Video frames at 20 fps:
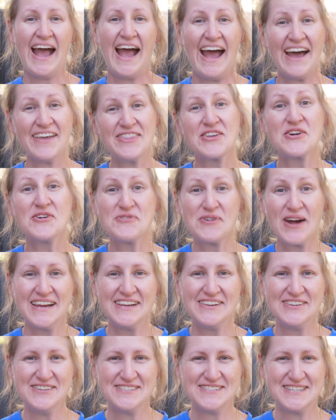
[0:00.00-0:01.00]
And the
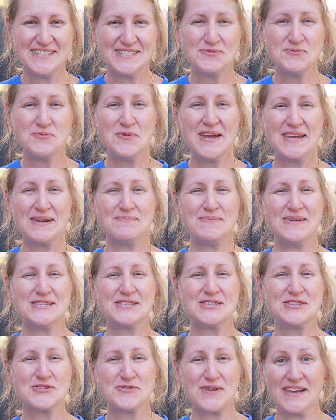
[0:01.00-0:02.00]
great news is we can be
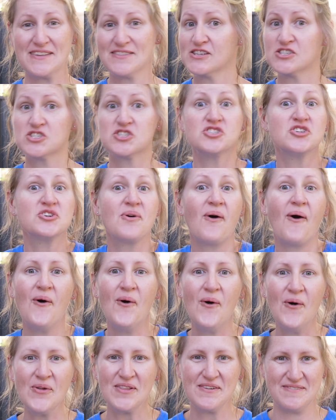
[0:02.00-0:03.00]
strengthened to do
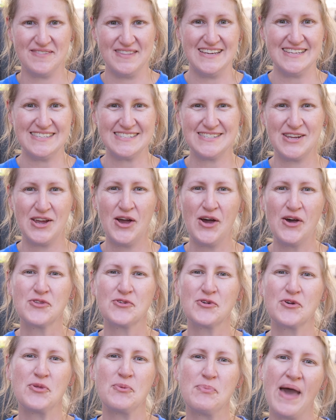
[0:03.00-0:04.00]
all of this
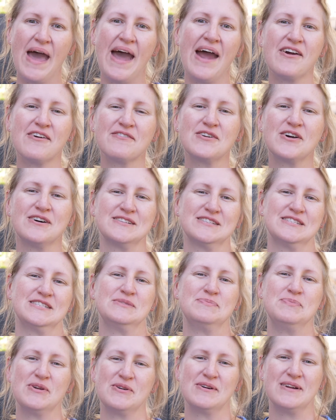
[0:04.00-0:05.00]
through the power of God's
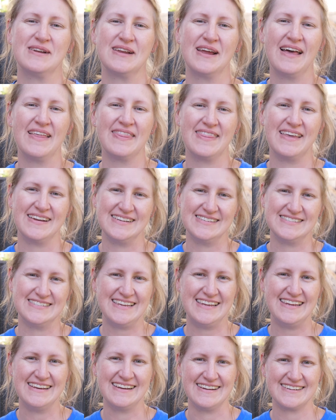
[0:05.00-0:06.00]
Spirit that is
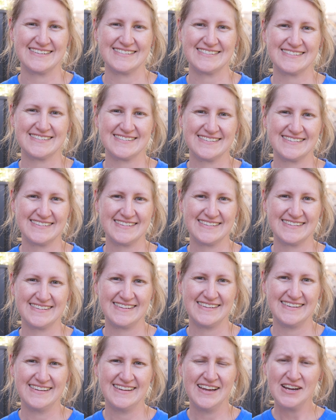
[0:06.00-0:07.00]
in us.
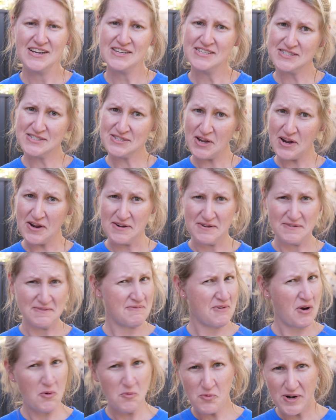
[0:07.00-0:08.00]
So,
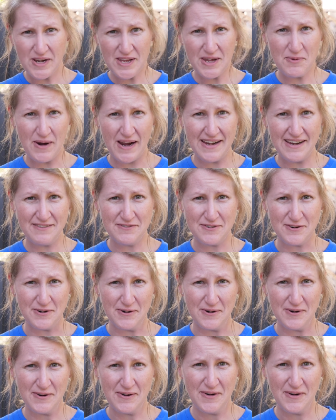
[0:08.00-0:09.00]
what are you waiting for?